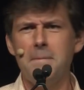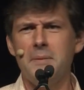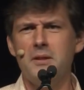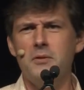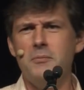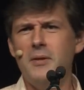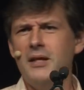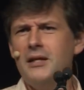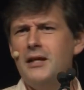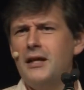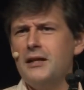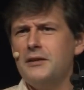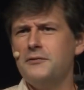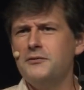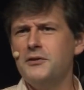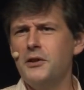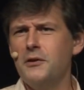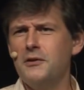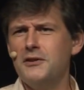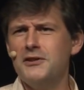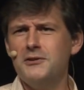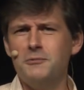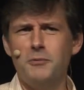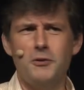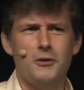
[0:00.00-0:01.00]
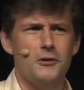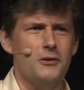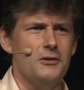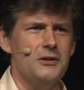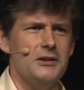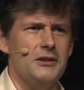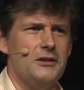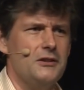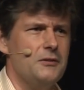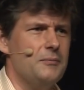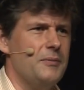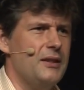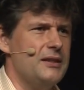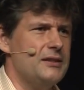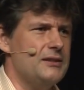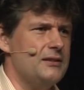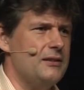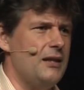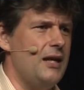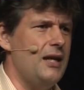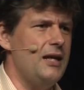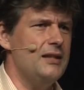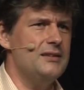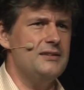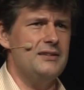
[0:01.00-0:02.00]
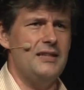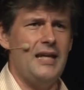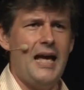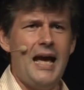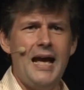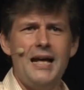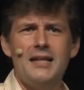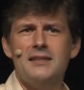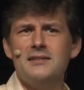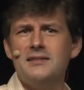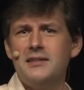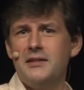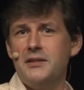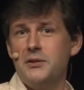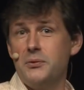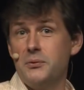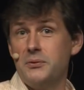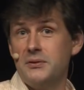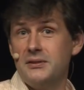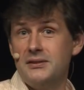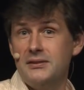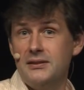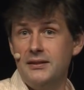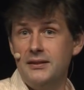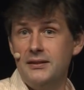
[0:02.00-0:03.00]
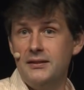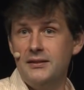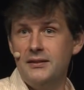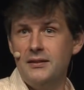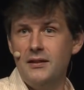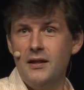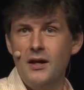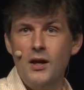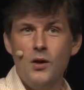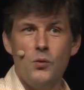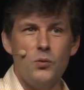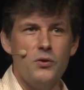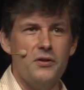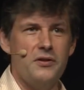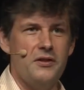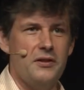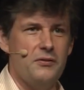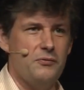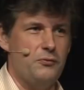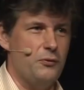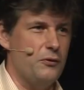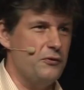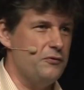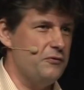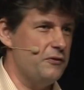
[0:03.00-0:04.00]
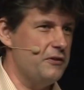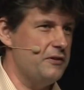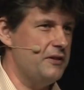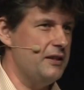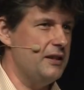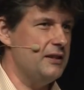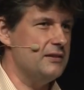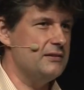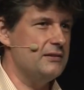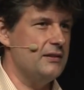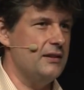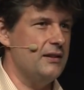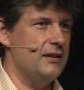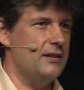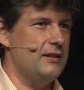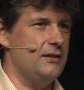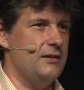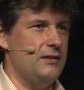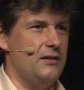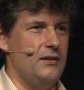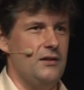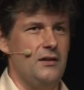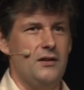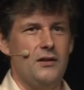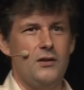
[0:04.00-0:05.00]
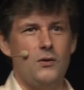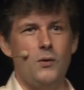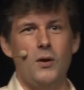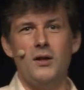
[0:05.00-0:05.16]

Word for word: You may not have noticed, but earlier in my slides, the ads that you were seeing were, th were for things like uh,